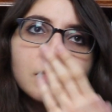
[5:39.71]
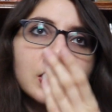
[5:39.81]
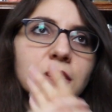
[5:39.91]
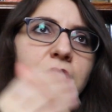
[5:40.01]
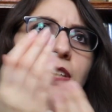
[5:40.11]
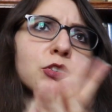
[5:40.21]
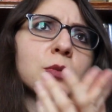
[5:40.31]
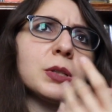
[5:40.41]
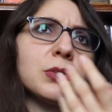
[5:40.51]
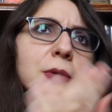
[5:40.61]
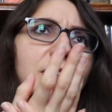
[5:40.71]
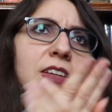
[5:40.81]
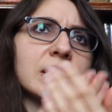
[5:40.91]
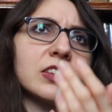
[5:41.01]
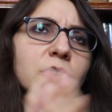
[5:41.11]
Not really sure what it smells
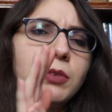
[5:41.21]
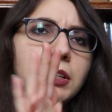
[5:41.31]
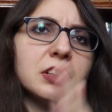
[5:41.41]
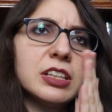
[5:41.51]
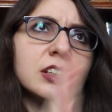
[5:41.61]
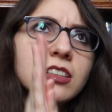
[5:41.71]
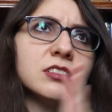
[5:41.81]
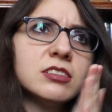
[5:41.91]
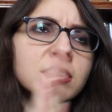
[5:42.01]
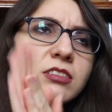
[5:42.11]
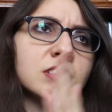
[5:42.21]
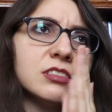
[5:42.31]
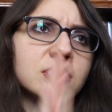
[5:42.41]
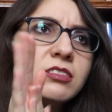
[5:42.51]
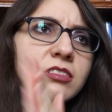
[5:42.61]
like. It's a very
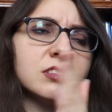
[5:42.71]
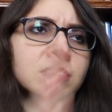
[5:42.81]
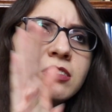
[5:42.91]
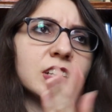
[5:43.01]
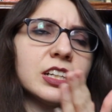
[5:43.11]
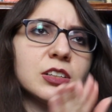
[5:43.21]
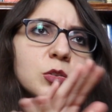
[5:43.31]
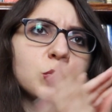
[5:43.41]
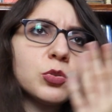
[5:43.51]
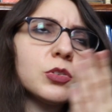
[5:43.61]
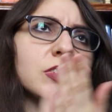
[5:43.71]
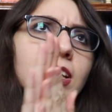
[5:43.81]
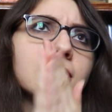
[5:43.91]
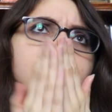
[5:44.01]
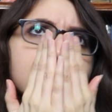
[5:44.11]
kind of neutral
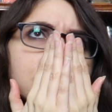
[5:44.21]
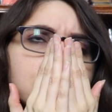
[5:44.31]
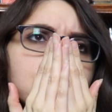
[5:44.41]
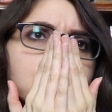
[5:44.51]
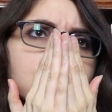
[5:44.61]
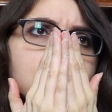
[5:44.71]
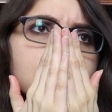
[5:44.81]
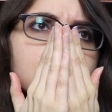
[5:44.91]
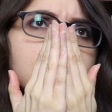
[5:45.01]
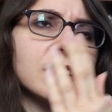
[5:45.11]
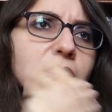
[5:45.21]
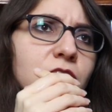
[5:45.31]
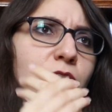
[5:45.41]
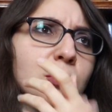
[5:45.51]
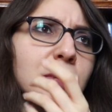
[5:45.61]
scent. It
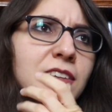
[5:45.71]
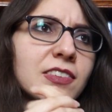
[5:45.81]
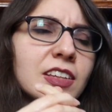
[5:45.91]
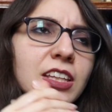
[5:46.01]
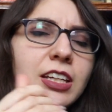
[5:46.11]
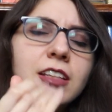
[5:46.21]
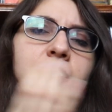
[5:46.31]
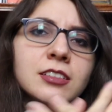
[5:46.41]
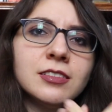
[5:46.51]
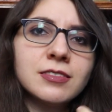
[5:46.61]
just smells clean.